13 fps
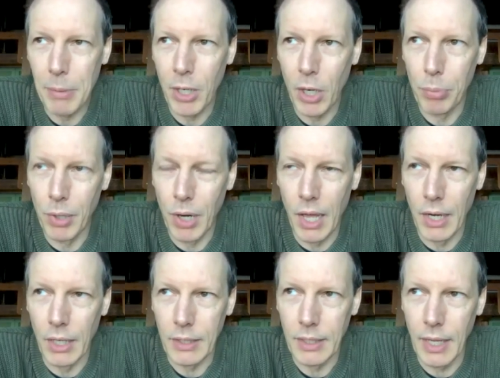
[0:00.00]
copied our
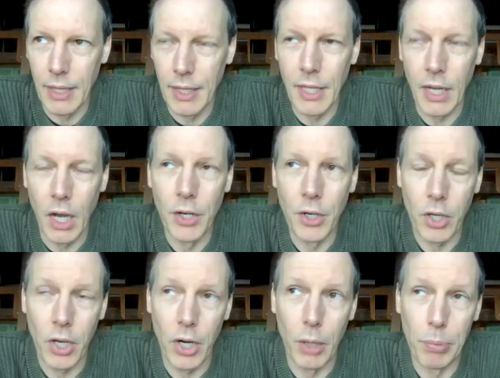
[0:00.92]
product and then they
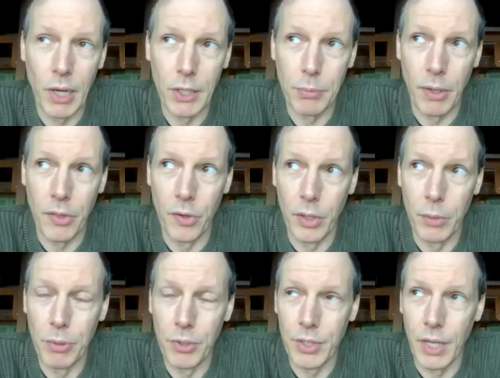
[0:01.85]
undercut our price by
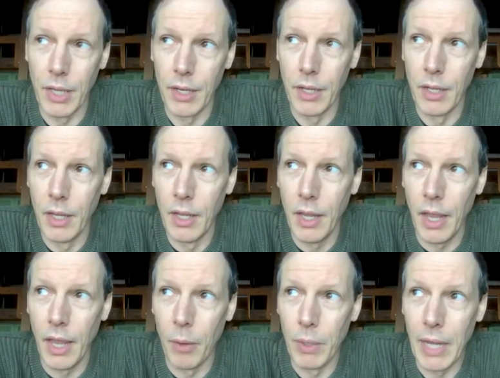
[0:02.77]
30%.
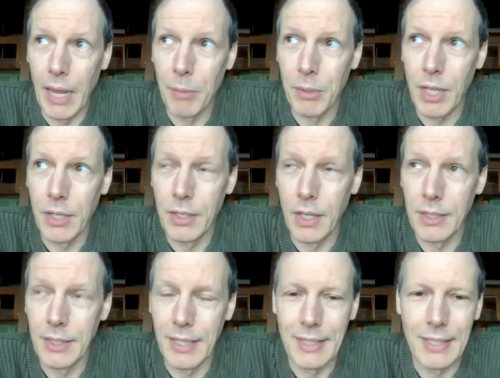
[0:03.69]
And when Amazon
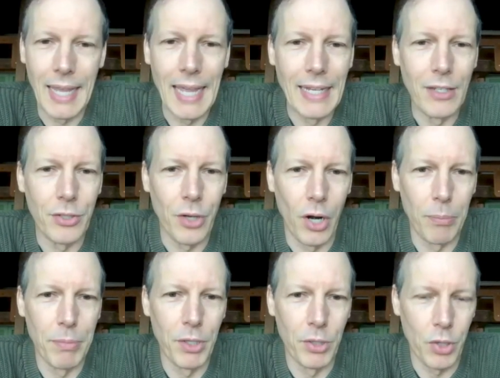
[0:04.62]
does this to any
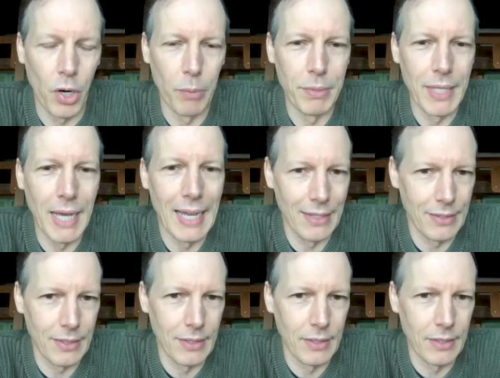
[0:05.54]
startup, the startup
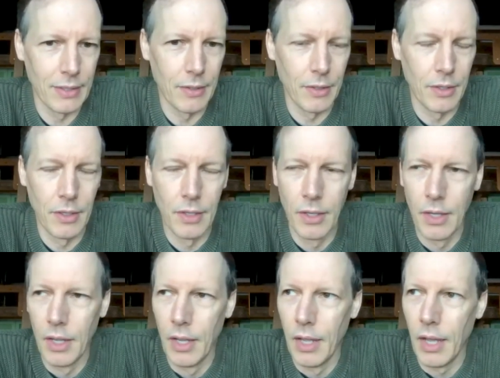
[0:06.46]
dies.
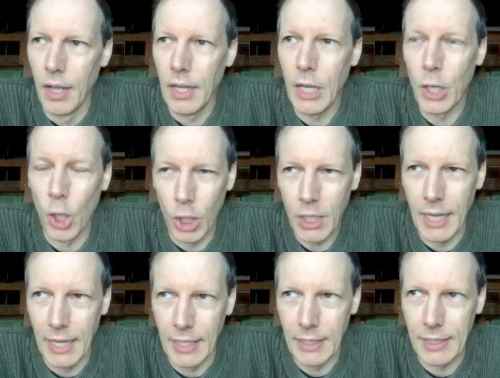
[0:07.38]
In our
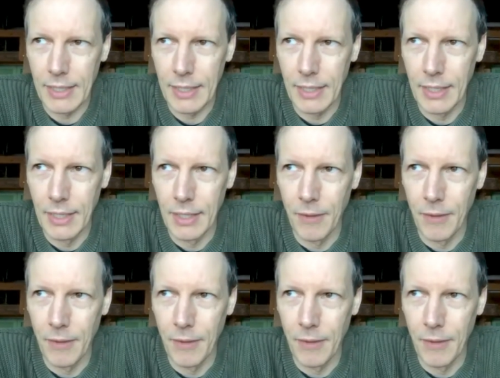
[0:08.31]
case,